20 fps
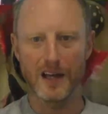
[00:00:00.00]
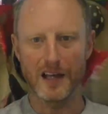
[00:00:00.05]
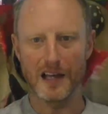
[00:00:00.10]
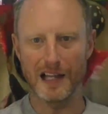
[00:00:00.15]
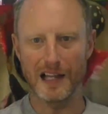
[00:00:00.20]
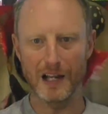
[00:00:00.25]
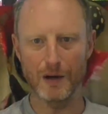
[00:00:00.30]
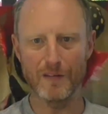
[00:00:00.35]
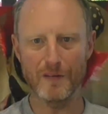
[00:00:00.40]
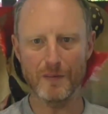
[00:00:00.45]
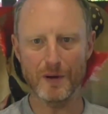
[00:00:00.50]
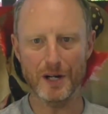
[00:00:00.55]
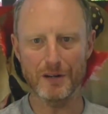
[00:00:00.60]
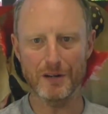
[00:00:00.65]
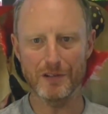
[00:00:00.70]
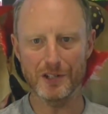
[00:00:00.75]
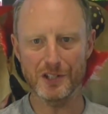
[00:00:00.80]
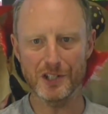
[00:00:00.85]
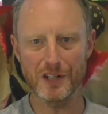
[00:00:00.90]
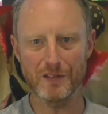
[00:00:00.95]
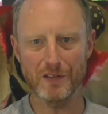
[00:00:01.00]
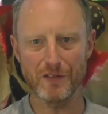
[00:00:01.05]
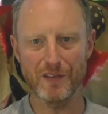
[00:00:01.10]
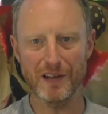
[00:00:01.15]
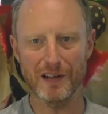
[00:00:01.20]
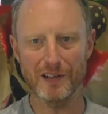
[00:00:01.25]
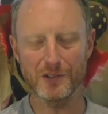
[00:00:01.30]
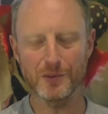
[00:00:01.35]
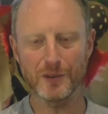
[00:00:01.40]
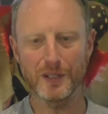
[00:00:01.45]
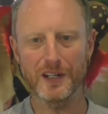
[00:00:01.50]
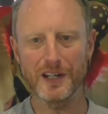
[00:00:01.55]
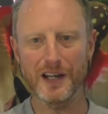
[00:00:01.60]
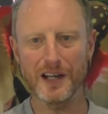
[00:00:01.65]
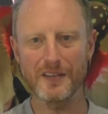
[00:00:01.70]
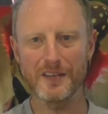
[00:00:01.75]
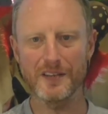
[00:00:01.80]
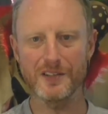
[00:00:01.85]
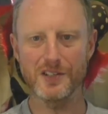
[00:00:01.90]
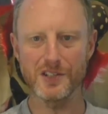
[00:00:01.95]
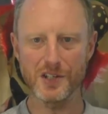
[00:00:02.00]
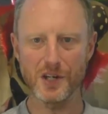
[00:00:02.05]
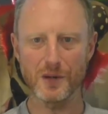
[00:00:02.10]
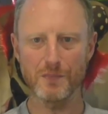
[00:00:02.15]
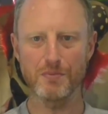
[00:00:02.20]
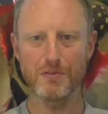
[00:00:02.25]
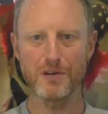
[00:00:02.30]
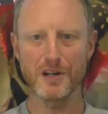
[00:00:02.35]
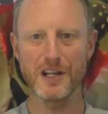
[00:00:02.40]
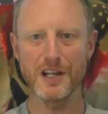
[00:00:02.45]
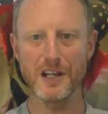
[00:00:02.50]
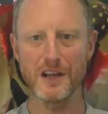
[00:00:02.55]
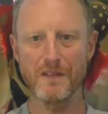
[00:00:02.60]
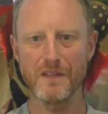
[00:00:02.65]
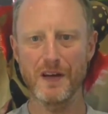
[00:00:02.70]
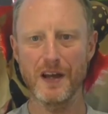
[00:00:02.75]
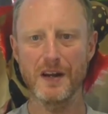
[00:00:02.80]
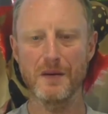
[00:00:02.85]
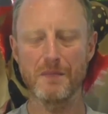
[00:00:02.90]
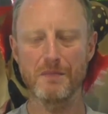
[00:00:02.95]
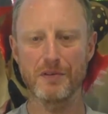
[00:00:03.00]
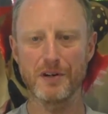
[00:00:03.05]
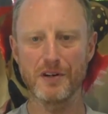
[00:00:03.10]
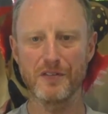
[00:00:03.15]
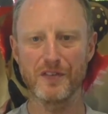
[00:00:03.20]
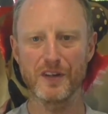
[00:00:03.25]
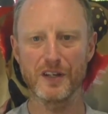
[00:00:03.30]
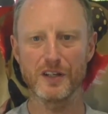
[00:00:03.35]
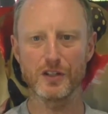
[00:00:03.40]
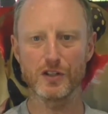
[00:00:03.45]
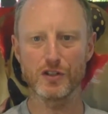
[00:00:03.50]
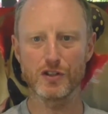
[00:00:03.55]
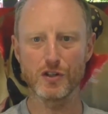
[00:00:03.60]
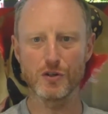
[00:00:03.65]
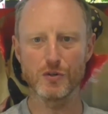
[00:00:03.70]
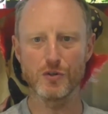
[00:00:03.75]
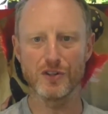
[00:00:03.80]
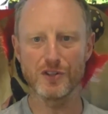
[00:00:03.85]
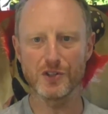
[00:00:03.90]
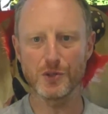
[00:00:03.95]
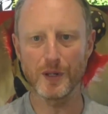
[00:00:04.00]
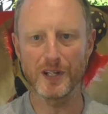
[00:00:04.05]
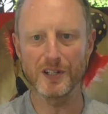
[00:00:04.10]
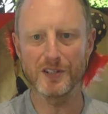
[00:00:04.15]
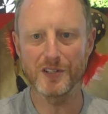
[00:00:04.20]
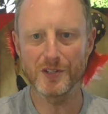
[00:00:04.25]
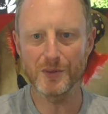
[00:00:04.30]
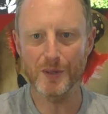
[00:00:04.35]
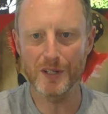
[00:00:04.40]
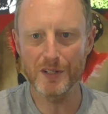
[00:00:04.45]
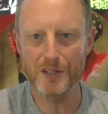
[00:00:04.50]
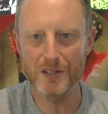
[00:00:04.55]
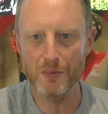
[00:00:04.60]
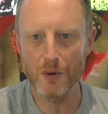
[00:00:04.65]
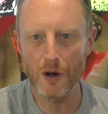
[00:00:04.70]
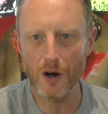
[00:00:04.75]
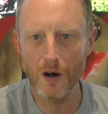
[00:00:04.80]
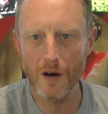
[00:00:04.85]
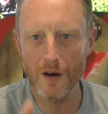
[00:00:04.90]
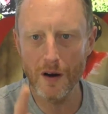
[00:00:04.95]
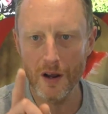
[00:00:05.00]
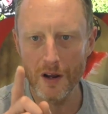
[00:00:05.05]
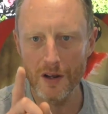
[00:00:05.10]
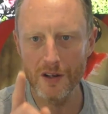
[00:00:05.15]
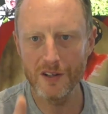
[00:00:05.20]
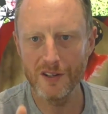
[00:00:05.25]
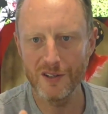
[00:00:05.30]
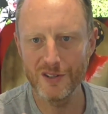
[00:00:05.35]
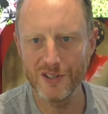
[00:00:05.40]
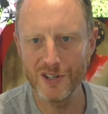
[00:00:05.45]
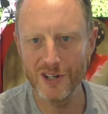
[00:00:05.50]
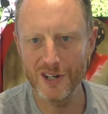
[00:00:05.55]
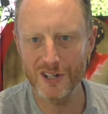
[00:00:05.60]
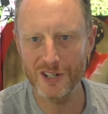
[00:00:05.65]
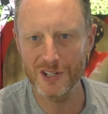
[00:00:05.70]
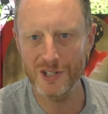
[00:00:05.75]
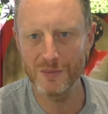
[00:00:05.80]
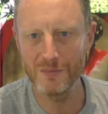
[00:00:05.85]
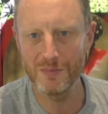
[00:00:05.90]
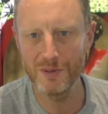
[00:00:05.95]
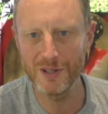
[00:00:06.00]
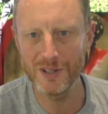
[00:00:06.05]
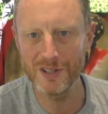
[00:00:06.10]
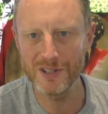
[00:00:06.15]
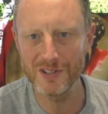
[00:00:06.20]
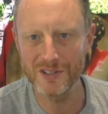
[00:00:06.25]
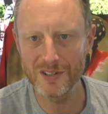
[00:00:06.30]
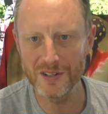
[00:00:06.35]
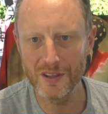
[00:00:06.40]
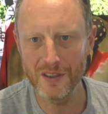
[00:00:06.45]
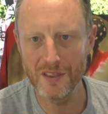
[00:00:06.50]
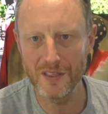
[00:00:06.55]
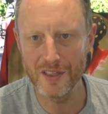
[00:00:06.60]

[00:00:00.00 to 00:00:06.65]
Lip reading: Hello everybody, Richard here for Velo29. This is your pre-event briefing to the 2021 Yorkshire Beast.